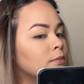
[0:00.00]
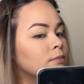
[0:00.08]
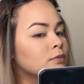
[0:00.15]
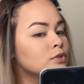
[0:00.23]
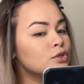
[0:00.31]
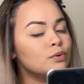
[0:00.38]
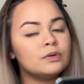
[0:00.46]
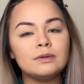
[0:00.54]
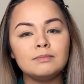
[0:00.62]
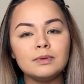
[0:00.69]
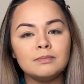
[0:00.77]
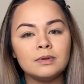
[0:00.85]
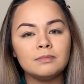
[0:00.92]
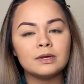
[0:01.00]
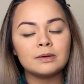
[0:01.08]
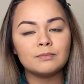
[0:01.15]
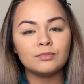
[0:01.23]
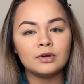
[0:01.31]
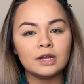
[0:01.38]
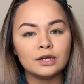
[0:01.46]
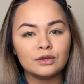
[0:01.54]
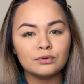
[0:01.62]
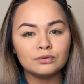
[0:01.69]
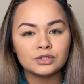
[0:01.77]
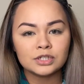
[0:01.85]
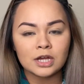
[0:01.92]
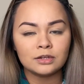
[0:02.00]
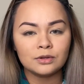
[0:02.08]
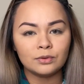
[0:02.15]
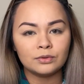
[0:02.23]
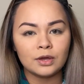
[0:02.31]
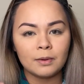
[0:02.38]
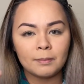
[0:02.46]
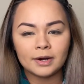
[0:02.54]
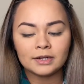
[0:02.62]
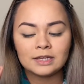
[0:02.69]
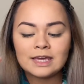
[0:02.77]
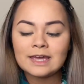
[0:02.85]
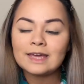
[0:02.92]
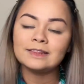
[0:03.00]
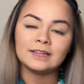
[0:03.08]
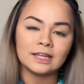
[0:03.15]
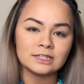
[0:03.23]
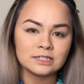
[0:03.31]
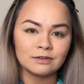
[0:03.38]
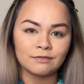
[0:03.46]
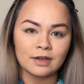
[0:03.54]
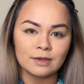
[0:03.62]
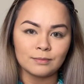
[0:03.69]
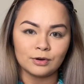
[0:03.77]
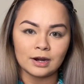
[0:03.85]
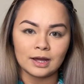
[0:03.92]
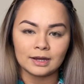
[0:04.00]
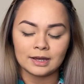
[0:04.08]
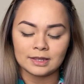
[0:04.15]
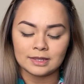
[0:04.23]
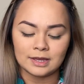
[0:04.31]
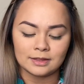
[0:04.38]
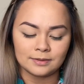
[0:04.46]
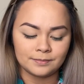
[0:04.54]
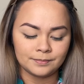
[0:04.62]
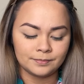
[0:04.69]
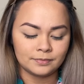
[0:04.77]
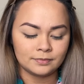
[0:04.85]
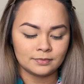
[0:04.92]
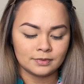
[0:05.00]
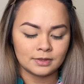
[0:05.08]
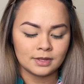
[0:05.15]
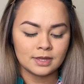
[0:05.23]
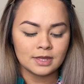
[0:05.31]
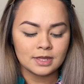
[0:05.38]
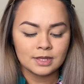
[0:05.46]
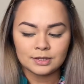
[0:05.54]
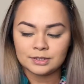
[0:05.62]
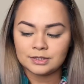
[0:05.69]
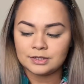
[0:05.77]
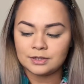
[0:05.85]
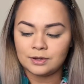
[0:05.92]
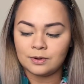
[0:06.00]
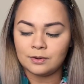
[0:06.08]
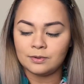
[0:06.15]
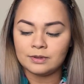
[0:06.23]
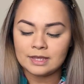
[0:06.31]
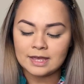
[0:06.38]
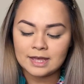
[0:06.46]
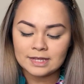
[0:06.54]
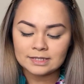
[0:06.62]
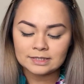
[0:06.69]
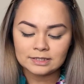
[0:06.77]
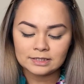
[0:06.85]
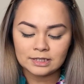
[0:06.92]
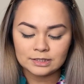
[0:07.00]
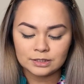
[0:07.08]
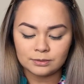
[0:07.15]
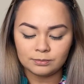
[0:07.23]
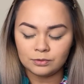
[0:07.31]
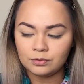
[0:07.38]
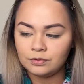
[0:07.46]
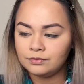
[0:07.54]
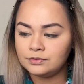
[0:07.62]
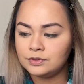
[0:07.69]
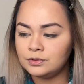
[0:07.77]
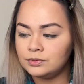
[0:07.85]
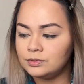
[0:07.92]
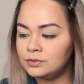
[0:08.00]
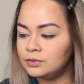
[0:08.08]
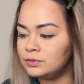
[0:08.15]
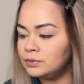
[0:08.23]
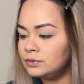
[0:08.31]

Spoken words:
So, imimimik mo lang yung shadow na yun. Parang i-intensify mo lang ganyan. So, yes, let's move to